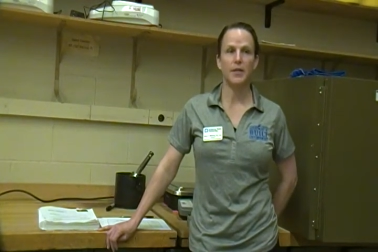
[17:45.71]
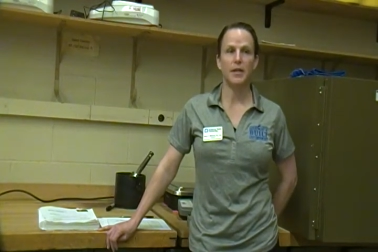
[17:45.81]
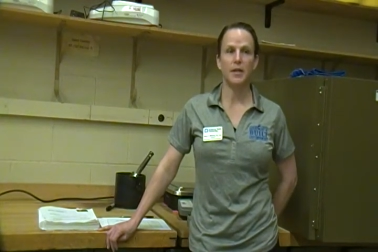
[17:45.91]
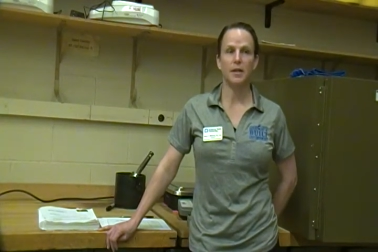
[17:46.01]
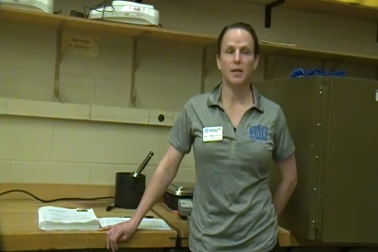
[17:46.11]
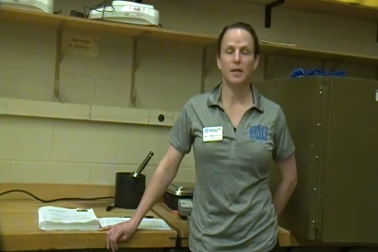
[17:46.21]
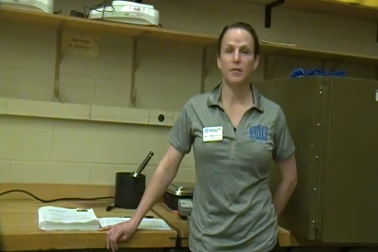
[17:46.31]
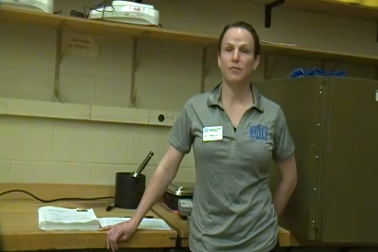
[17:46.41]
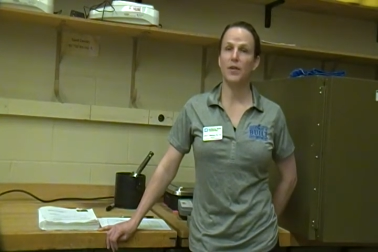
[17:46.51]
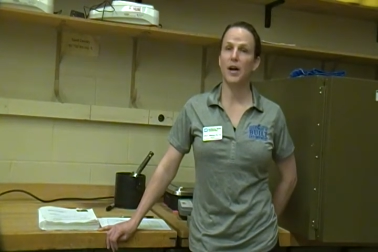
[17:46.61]

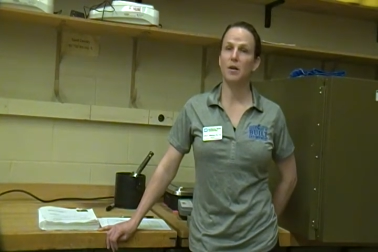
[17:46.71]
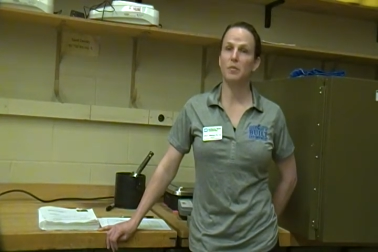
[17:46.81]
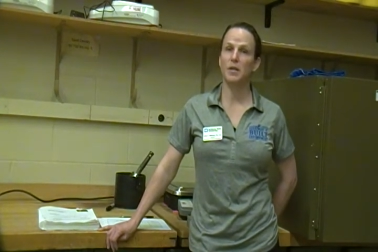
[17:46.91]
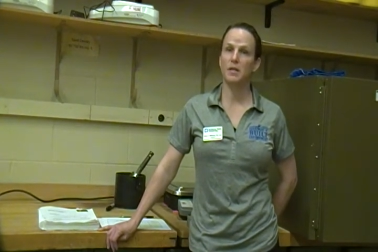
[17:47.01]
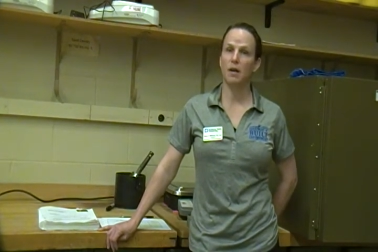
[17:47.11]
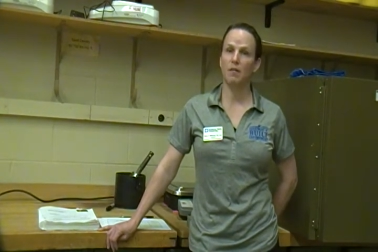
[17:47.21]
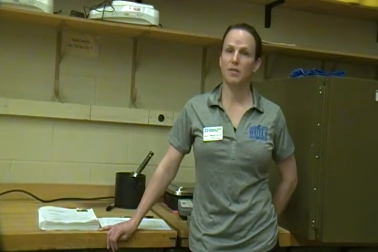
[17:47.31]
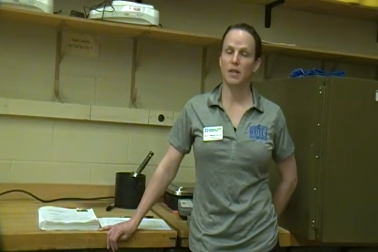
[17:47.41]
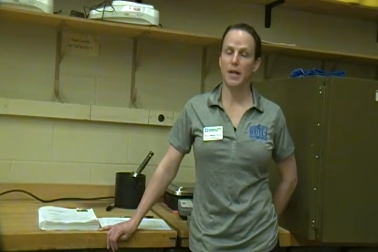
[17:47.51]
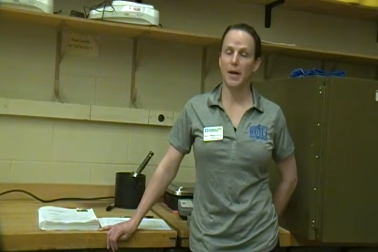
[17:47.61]
The environment
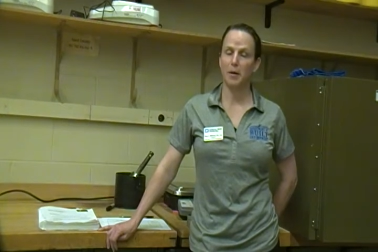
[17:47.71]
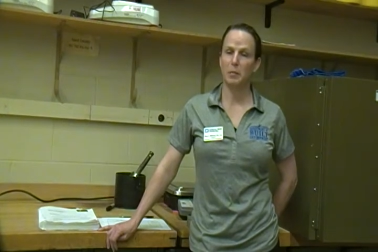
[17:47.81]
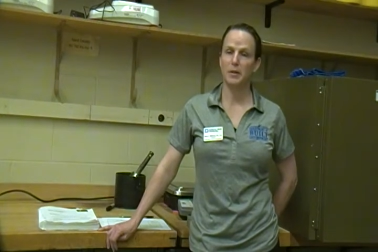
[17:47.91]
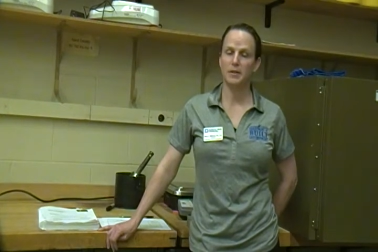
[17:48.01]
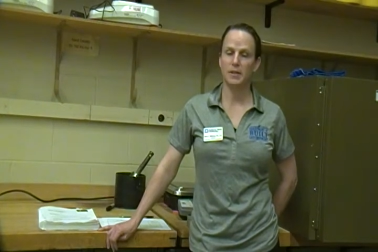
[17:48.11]
of the lab